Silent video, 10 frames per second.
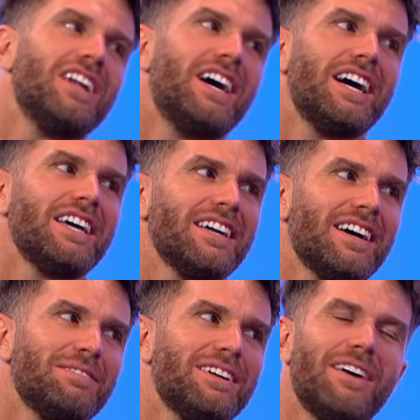lie.
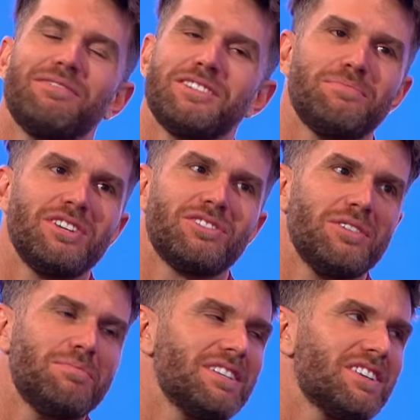I would love it to be
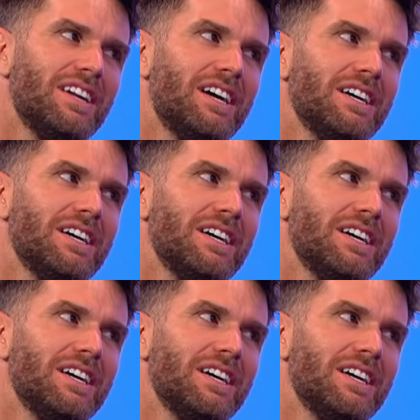true, but it's a lie.